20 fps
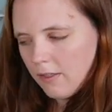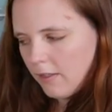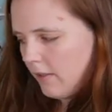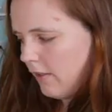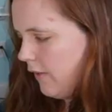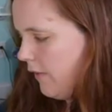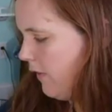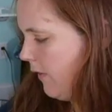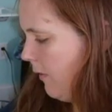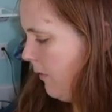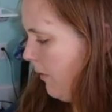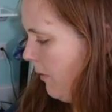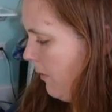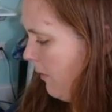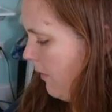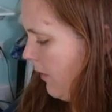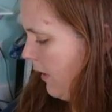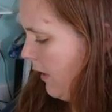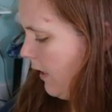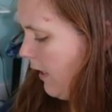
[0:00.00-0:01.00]
You see what I'm
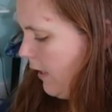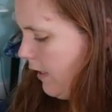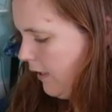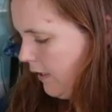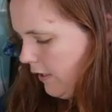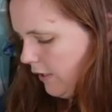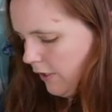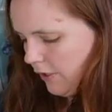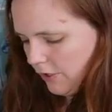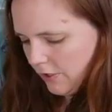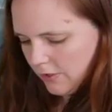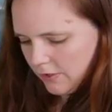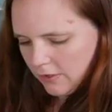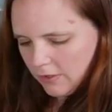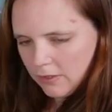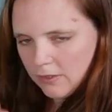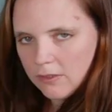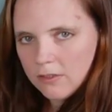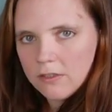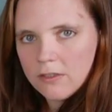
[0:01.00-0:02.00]
doing? And then you just
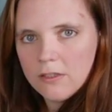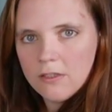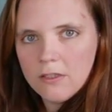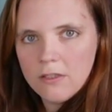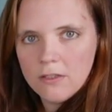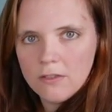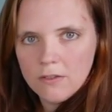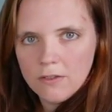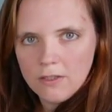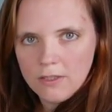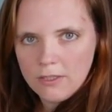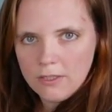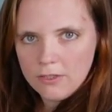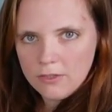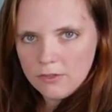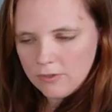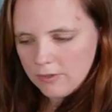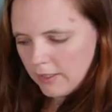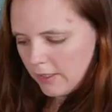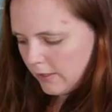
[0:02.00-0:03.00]
continually
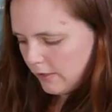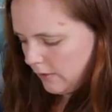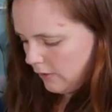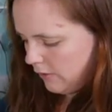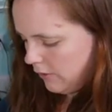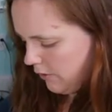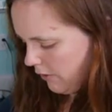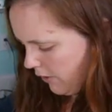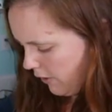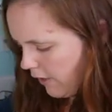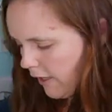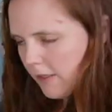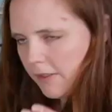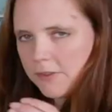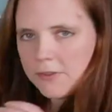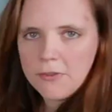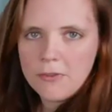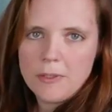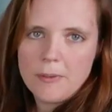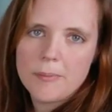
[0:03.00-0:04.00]
do that till you're out of
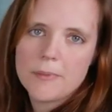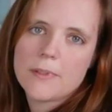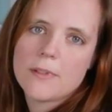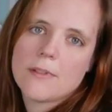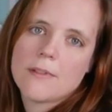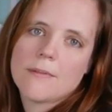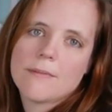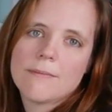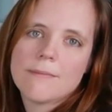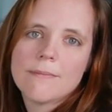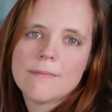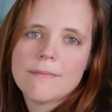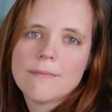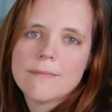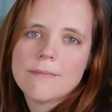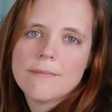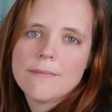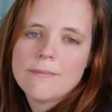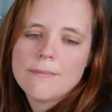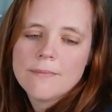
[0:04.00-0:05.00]
strips.
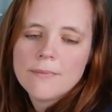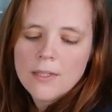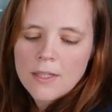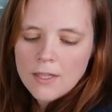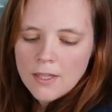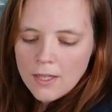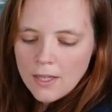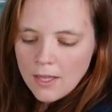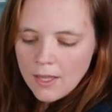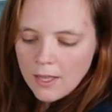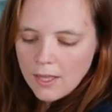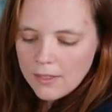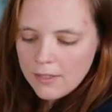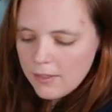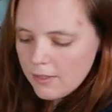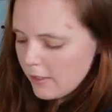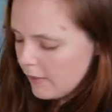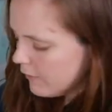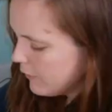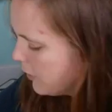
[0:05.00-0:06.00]
And
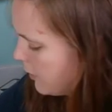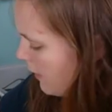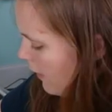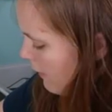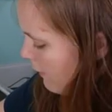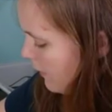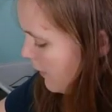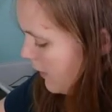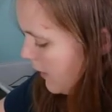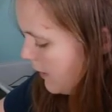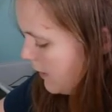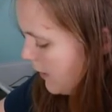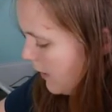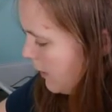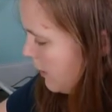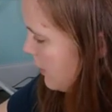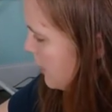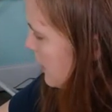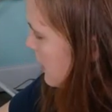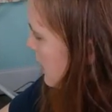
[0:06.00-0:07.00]
then after you have all that
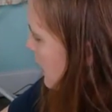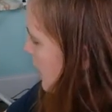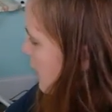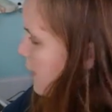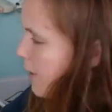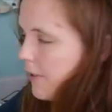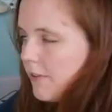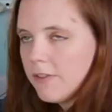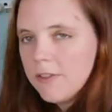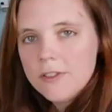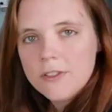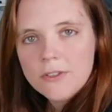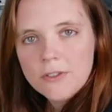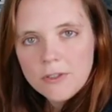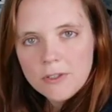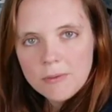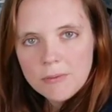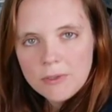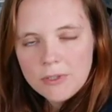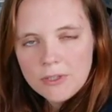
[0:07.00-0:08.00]
done, you can take it over your
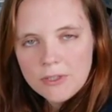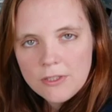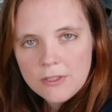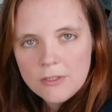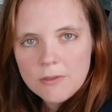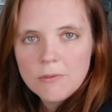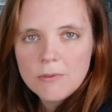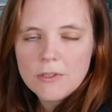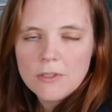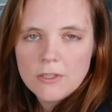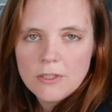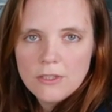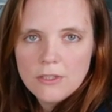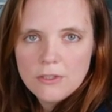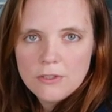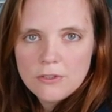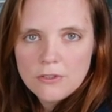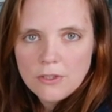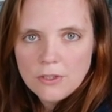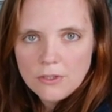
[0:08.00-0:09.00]
sewing machine and
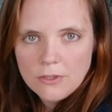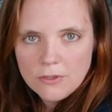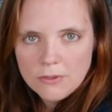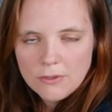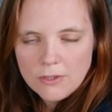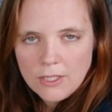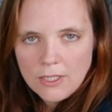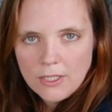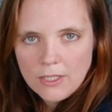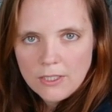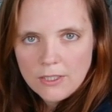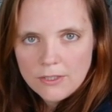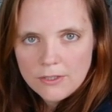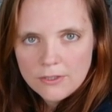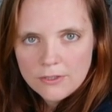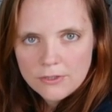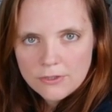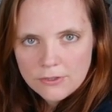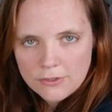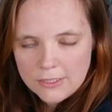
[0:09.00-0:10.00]
sew
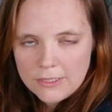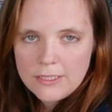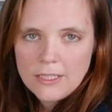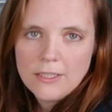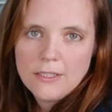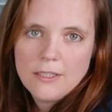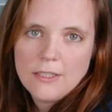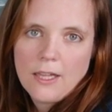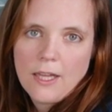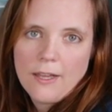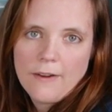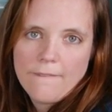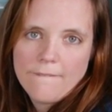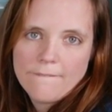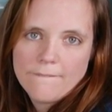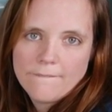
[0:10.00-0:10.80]
straight down the line.